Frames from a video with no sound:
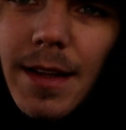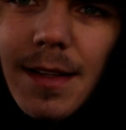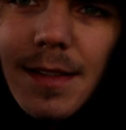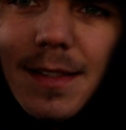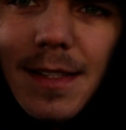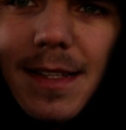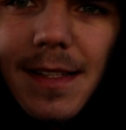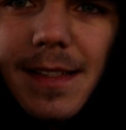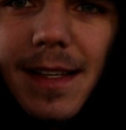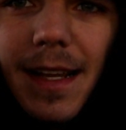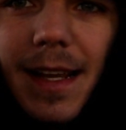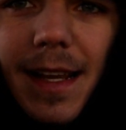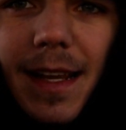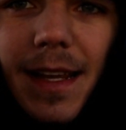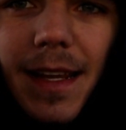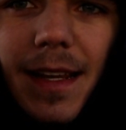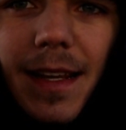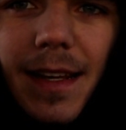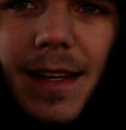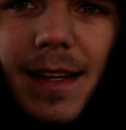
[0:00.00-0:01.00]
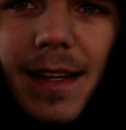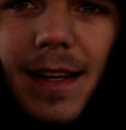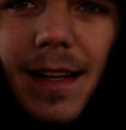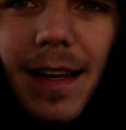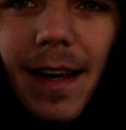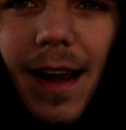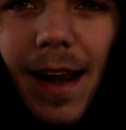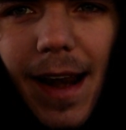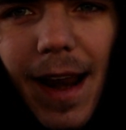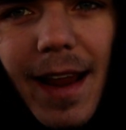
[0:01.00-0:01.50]
This is a
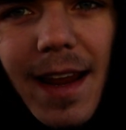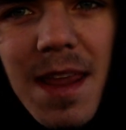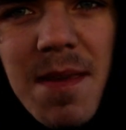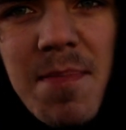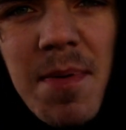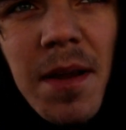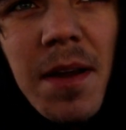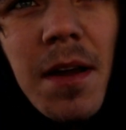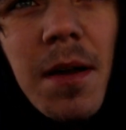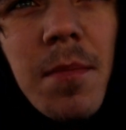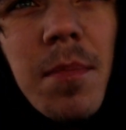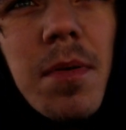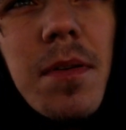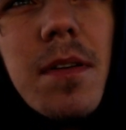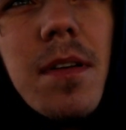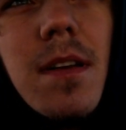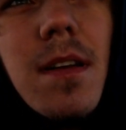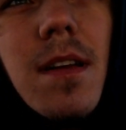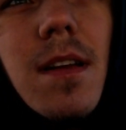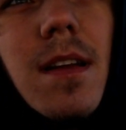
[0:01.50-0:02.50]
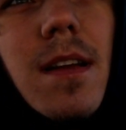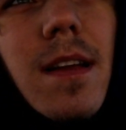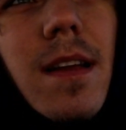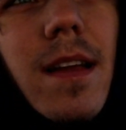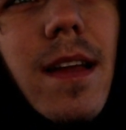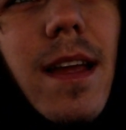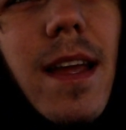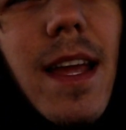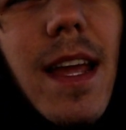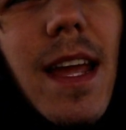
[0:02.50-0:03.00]
Nike pickup,
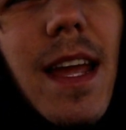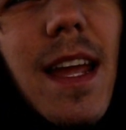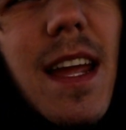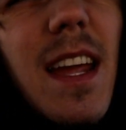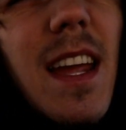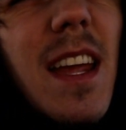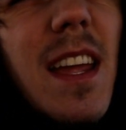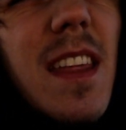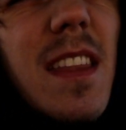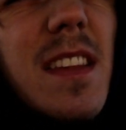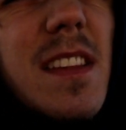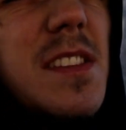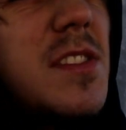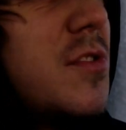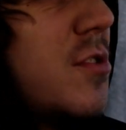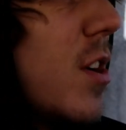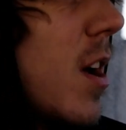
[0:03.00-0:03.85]
and these